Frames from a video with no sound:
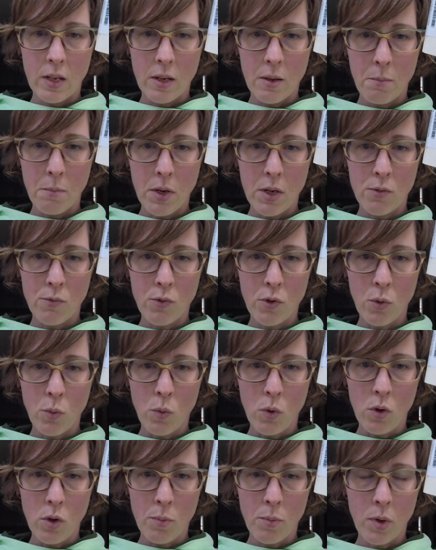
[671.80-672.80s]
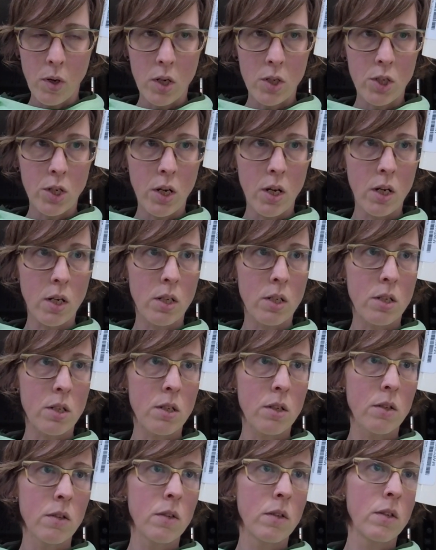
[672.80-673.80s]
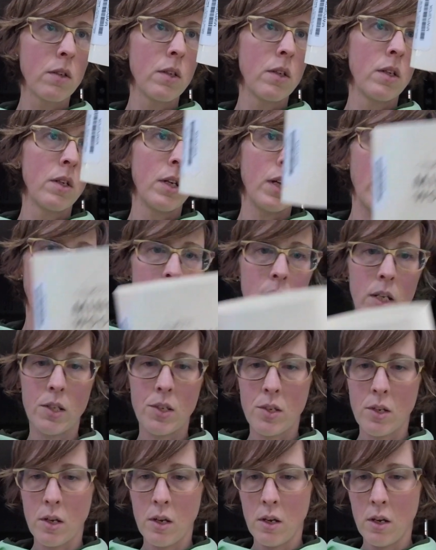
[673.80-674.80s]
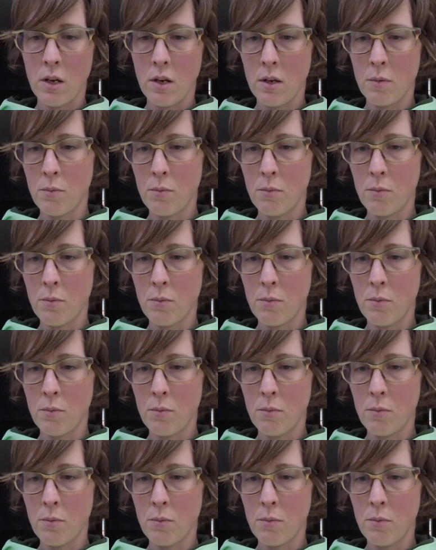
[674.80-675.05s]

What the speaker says: Mineville wool project. And it's a